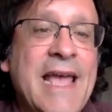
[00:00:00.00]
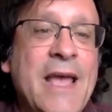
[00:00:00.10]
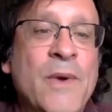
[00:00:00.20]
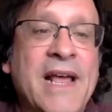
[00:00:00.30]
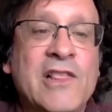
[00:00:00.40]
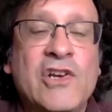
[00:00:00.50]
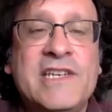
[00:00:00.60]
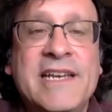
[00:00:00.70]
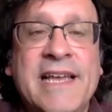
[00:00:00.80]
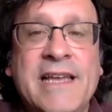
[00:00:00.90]
And when I looked
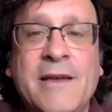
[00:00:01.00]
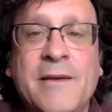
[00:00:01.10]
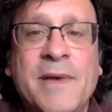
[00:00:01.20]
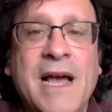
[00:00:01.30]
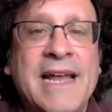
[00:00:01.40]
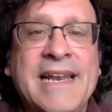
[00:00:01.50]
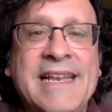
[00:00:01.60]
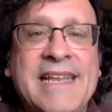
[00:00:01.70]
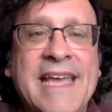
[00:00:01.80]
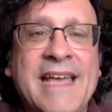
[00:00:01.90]
at him, I
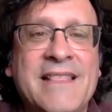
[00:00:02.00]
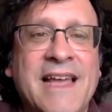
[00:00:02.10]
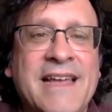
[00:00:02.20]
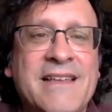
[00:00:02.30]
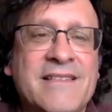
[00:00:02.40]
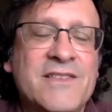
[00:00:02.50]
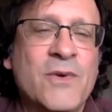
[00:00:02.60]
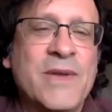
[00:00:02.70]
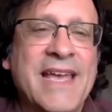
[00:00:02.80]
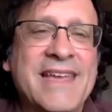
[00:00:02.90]
didn't get like, it's
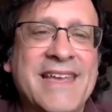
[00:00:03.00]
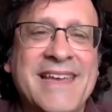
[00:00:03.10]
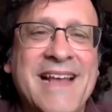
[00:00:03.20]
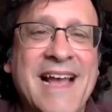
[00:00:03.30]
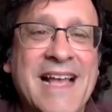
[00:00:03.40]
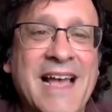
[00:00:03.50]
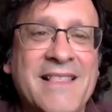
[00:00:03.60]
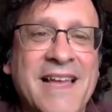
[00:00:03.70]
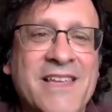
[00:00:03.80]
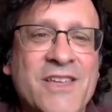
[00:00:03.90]
okay, kid. I got
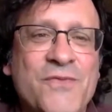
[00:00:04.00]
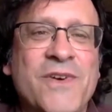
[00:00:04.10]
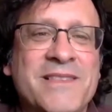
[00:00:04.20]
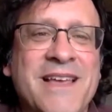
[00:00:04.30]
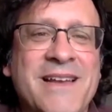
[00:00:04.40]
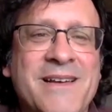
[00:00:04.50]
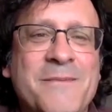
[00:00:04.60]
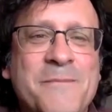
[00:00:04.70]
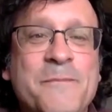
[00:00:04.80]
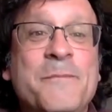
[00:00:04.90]
like, you fucked that up.